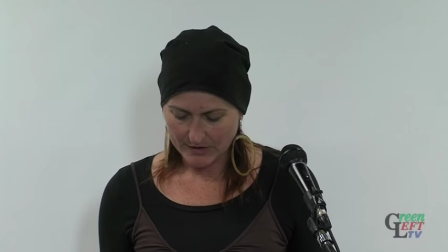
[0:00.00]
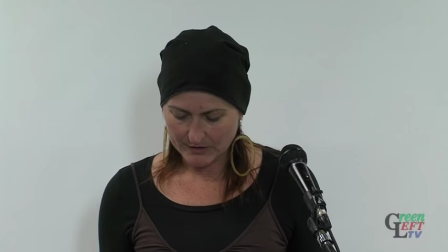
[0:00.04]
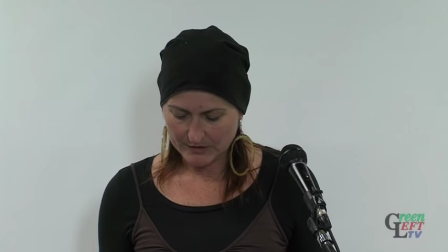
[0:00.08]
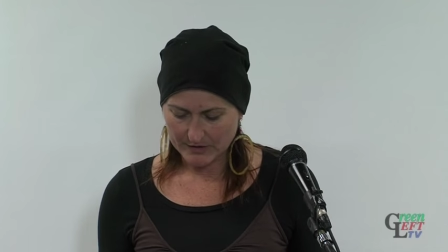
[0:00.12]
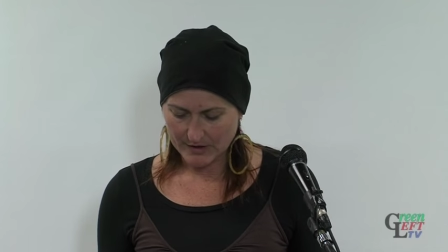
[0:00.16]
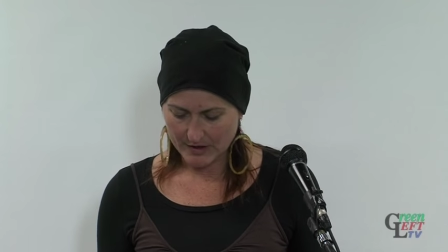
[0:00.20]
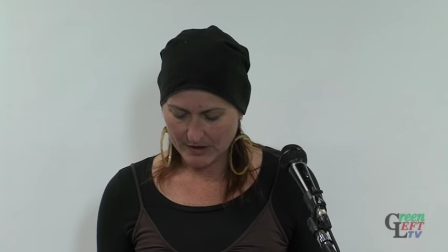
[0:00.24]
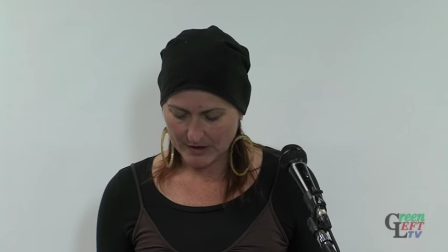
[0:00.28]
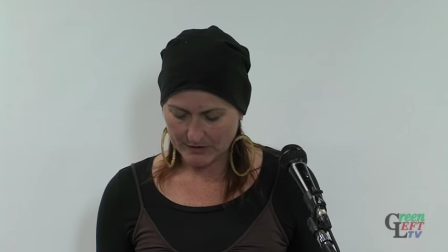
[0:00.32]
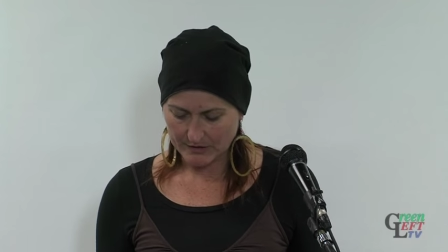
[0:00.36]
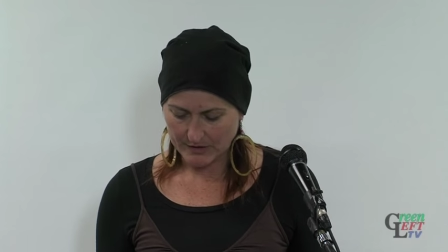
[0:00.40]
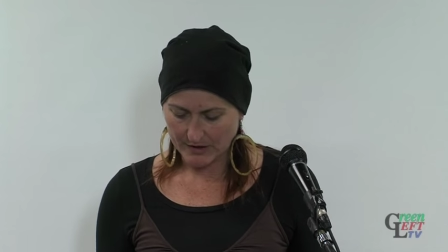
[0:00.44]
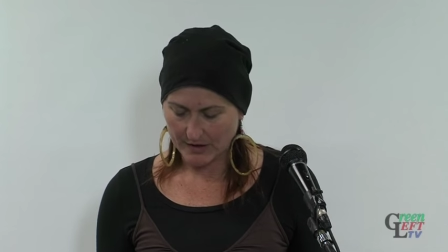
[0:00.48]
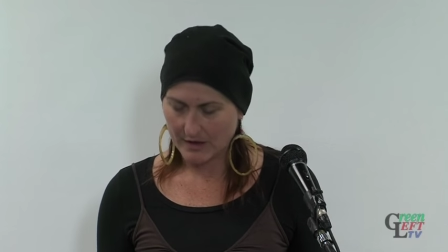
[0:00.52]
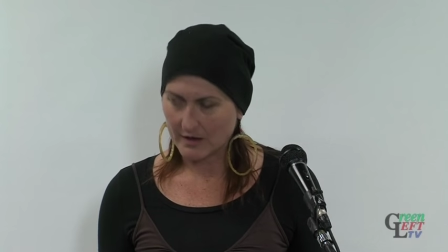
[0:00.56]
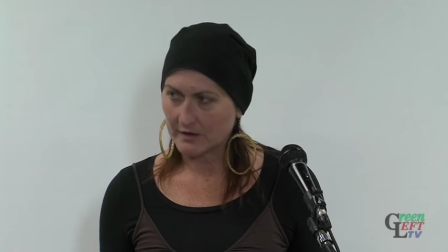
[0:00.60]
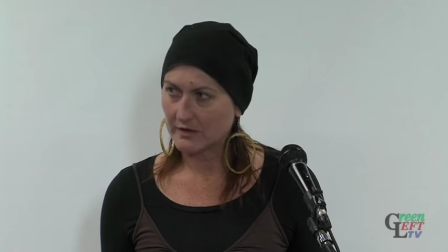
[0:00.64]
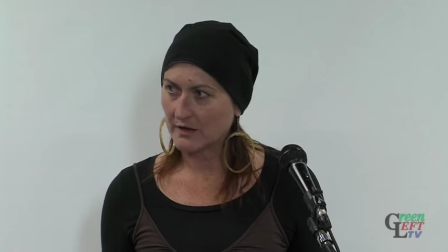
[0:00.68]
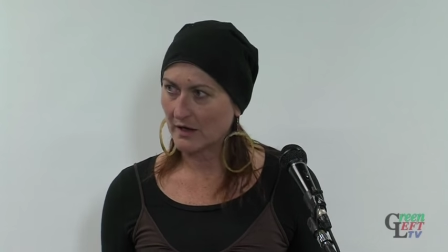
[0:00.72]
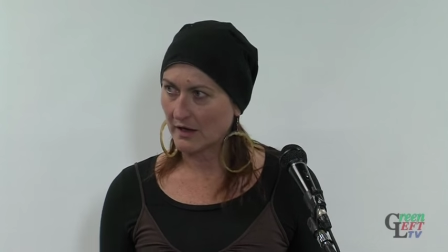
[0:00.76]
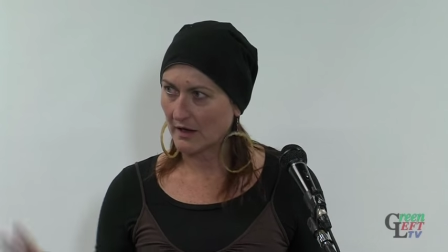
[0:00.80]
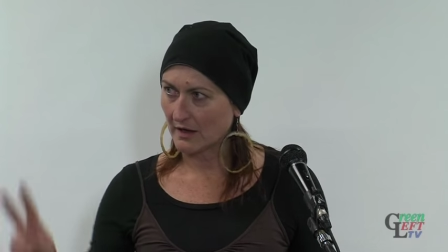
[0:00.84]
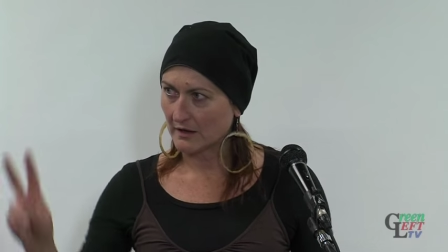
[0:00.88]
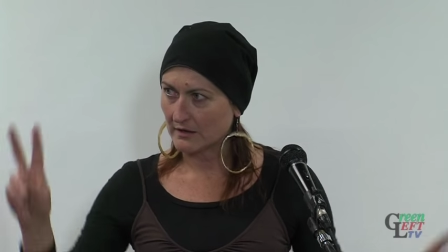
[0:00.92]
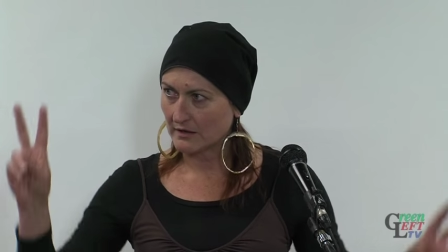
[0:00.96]
the, the,
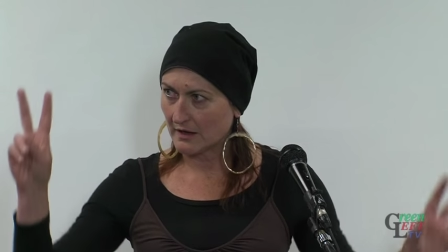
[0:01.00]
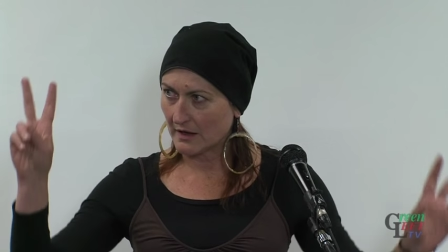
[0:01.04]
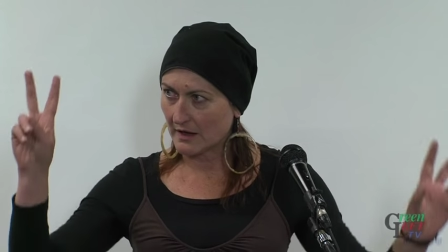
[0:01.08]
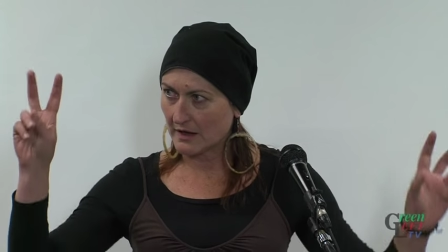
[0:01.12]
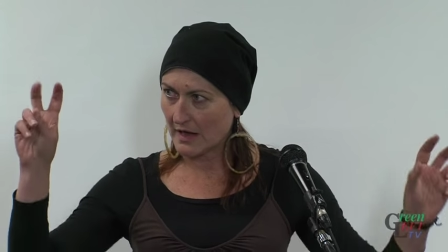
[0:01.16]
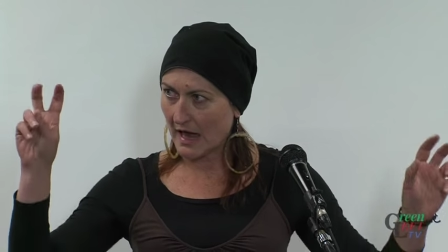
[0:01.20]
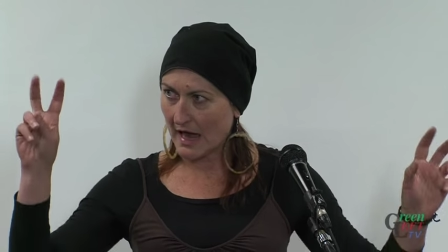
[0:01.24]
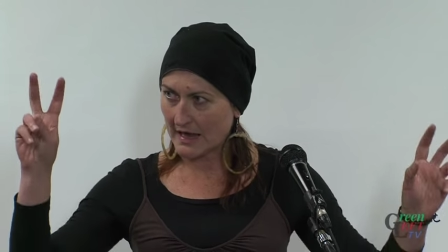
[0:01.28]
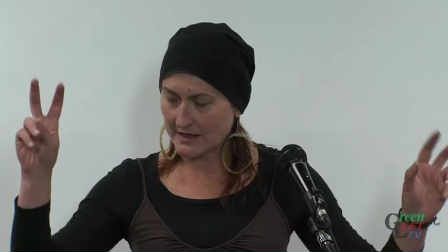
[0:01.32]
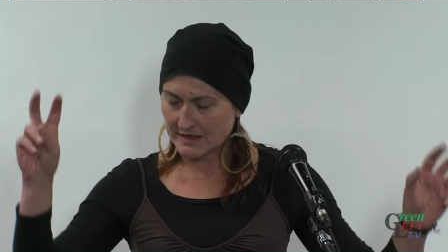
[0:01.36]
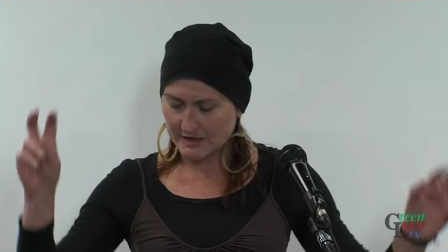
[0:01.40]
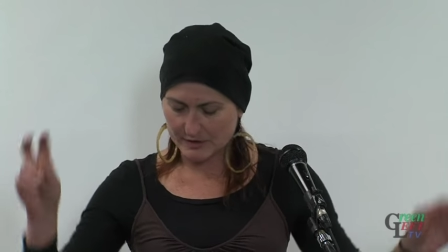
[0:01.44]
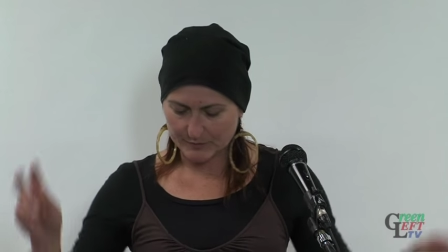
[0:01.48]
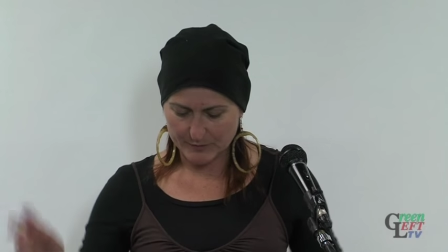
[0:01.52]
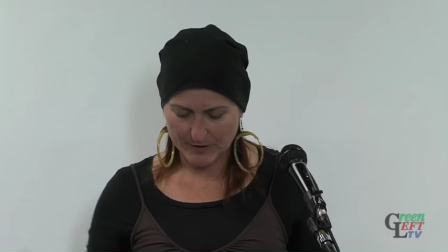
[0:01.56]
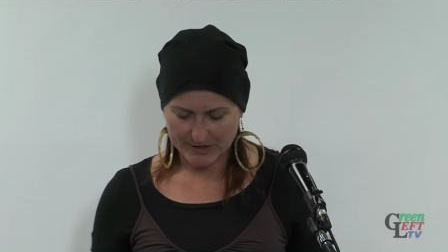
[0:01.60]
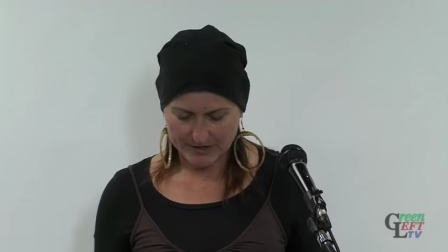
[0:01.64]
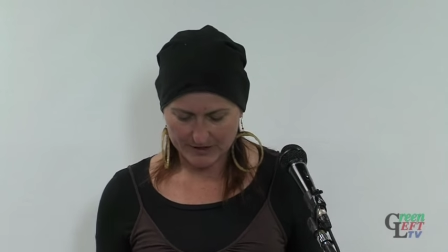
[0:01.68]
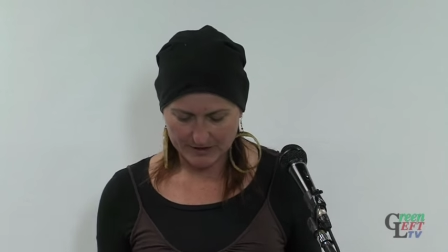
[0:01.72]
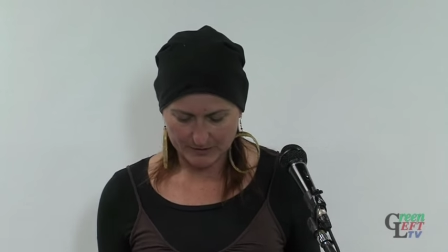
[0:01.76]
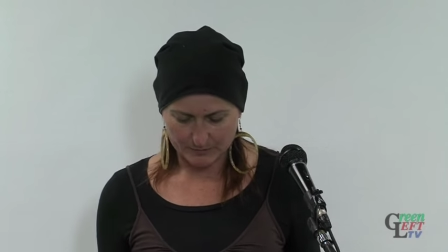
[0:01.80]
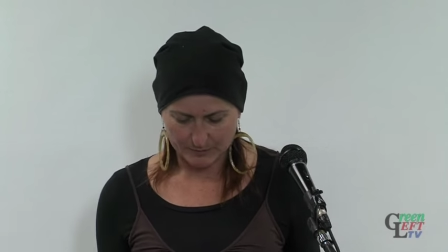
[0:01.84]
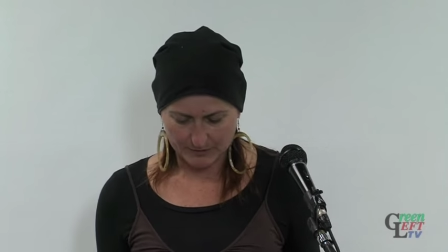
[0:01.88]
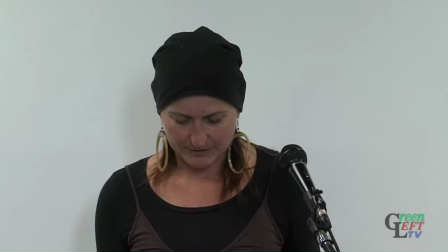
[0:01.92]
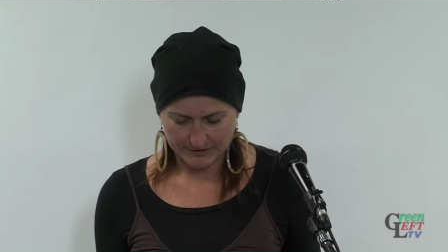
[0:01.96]
the, the
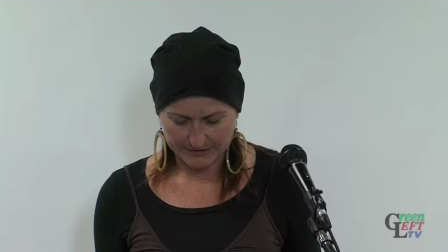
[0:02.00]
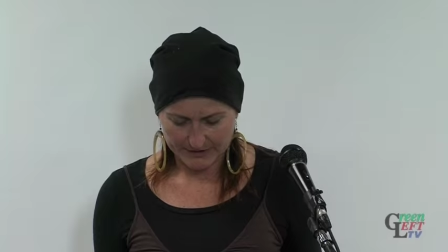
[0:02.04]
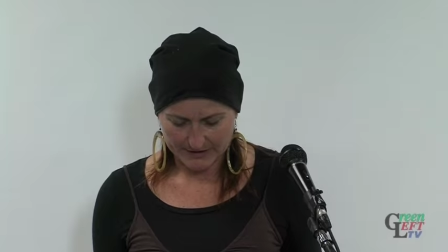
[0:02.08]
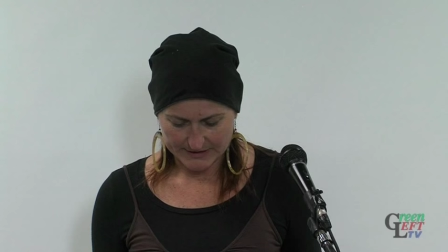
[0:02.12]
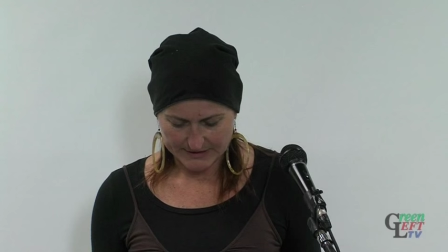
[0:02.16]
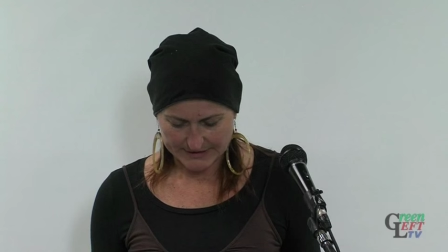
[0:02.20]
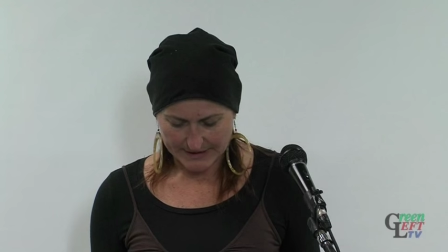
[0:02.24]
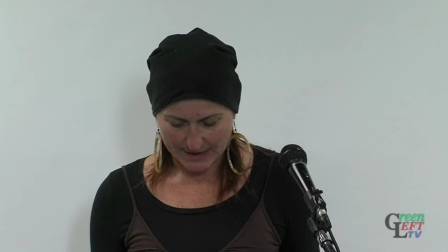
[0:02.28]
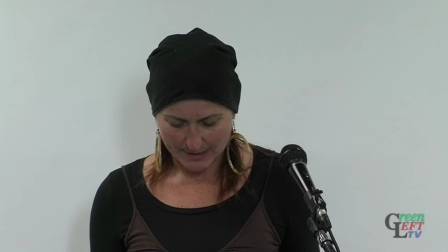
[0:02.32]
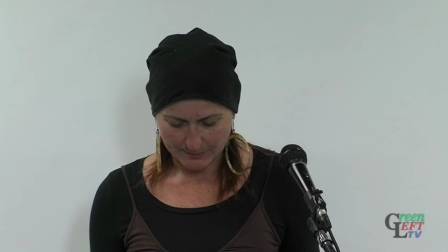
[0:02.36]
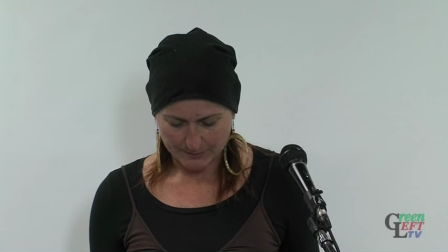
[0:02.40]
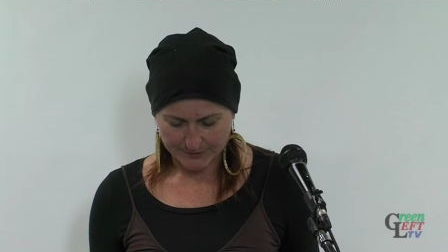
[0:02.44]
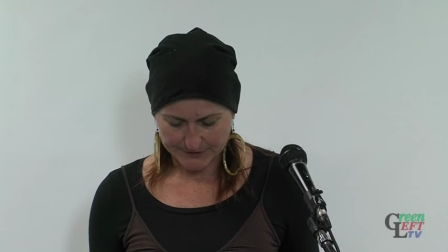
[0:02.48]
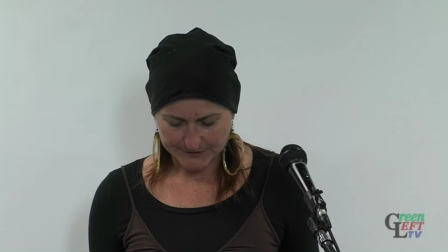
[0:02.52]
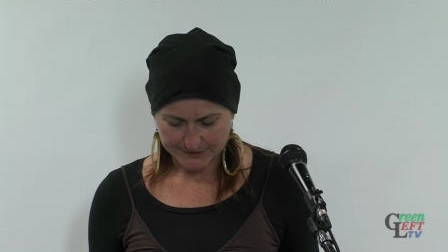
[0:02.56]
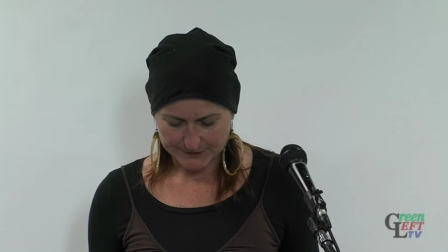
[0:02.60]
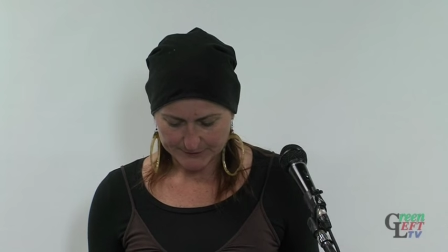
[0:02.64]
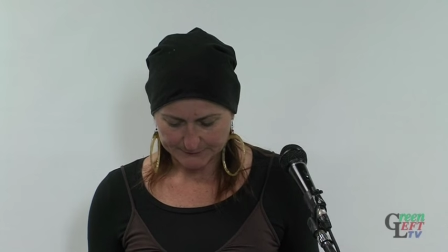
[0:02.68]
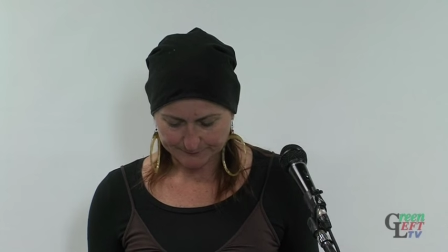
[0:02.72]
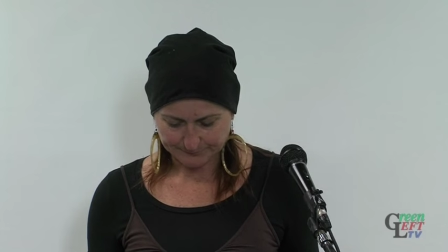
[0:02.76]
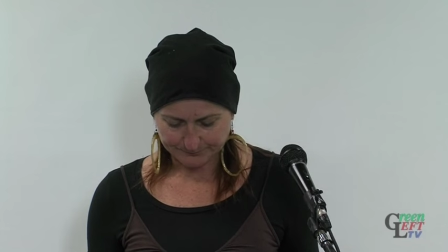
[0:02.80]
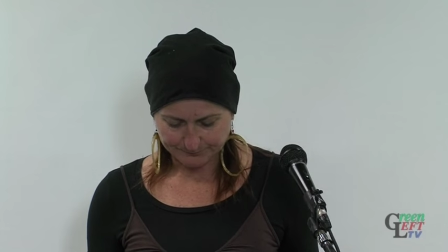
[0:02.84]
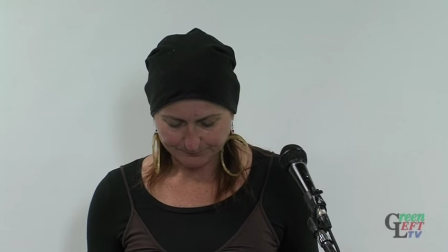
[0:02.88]
unspeakable that's happened.